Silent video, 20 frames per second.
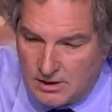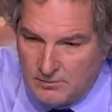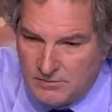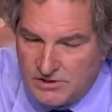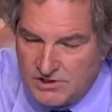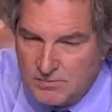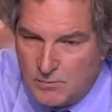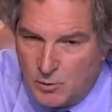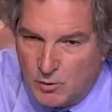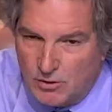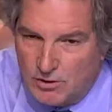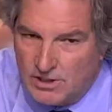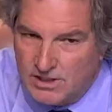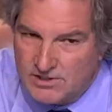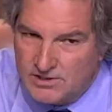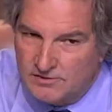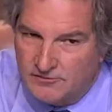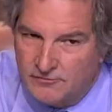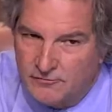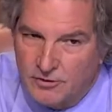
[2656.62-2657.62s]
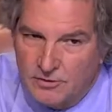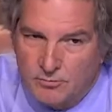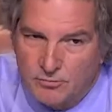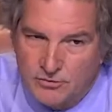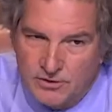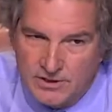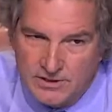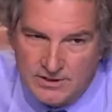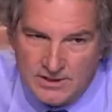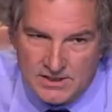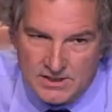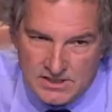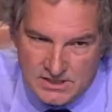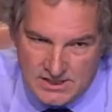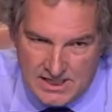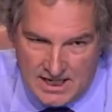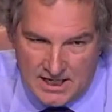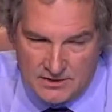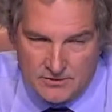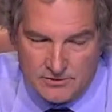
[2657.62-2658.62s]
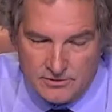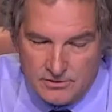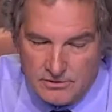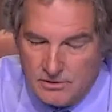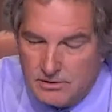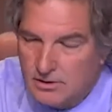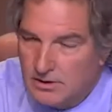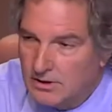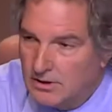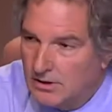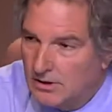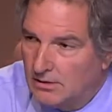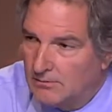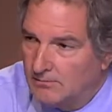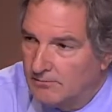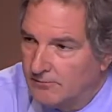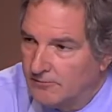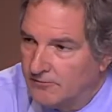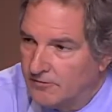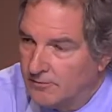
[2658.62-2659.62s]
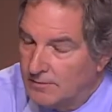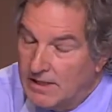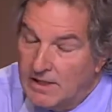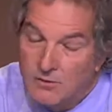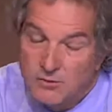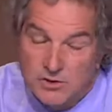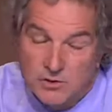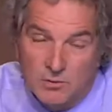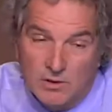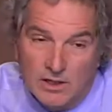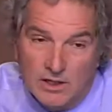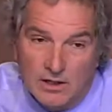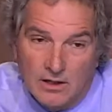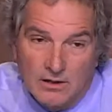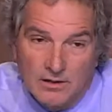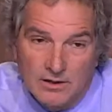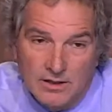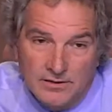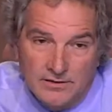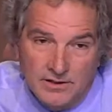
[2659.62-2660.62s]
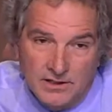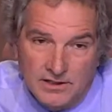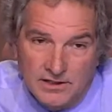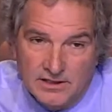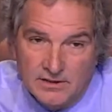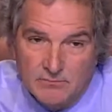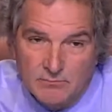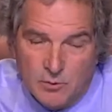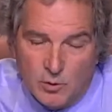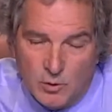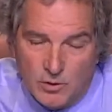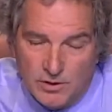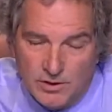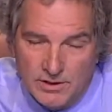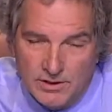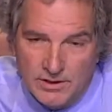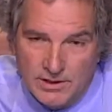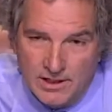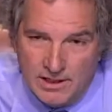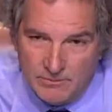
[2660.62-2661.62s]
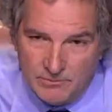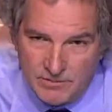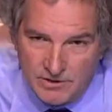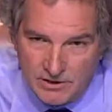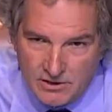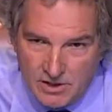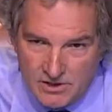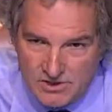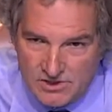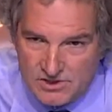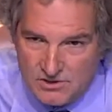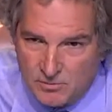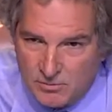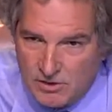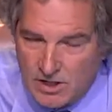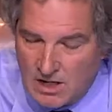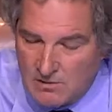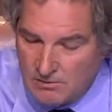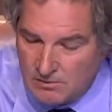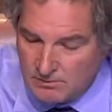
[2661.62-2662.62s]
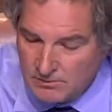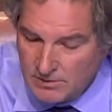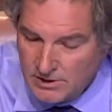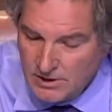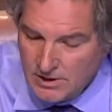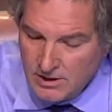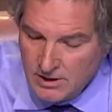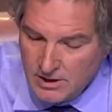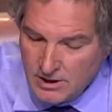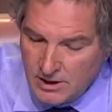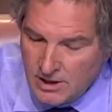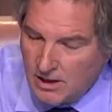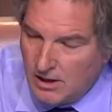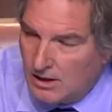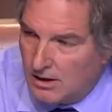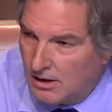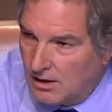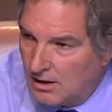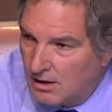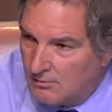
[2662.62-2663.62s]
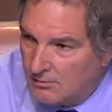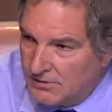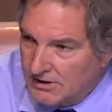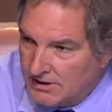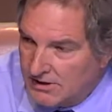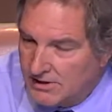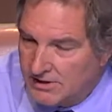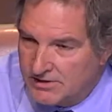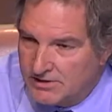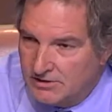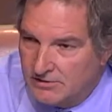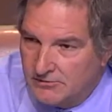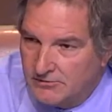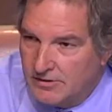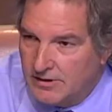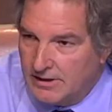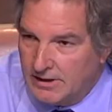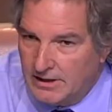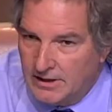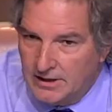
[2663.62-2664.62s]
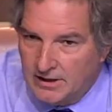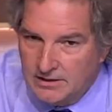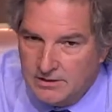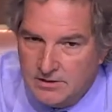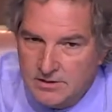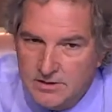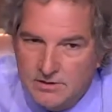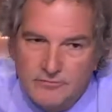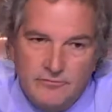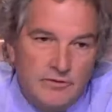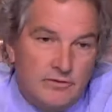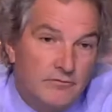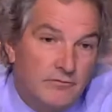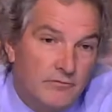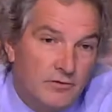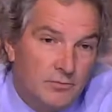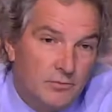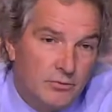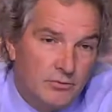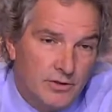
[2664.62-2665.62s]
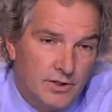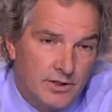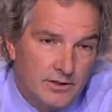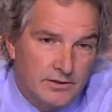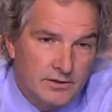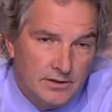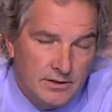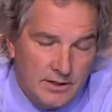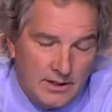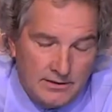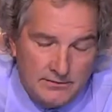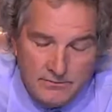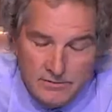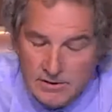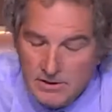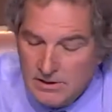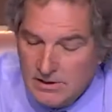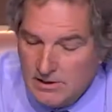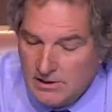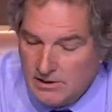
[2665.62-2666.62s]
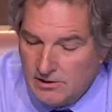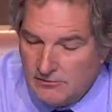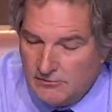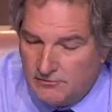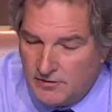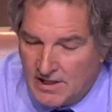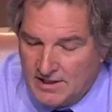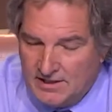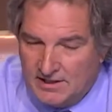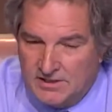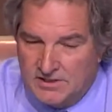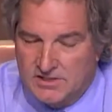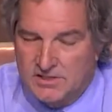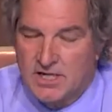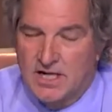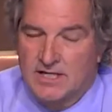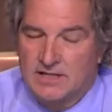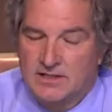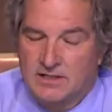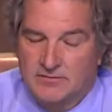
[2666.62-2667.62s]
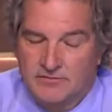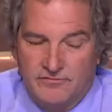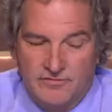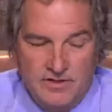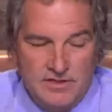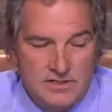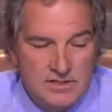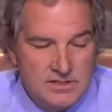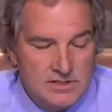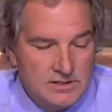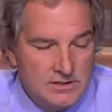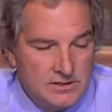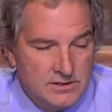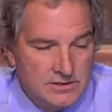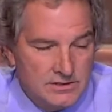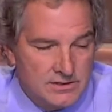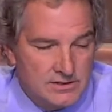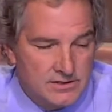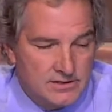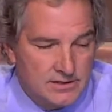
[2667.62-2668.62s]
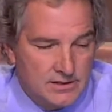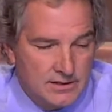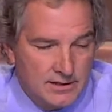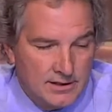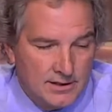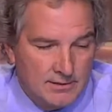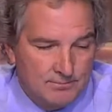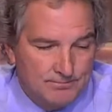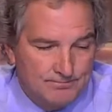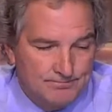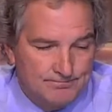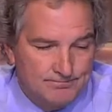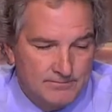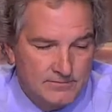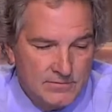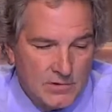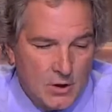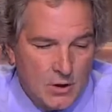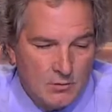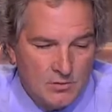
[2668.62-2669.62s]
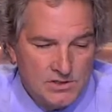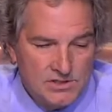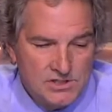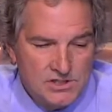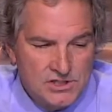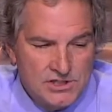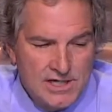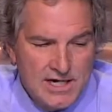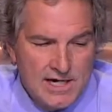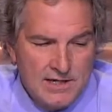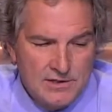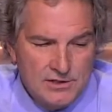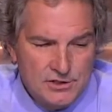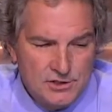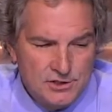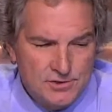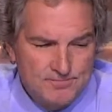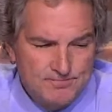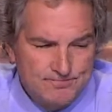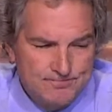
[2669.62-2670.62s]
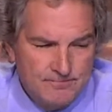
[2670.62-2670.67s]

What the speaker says: is more or less a footprint that's standard from elsewhere and then imported and causes a problem because of a different footprint. And finding a site that fits is always a challenge.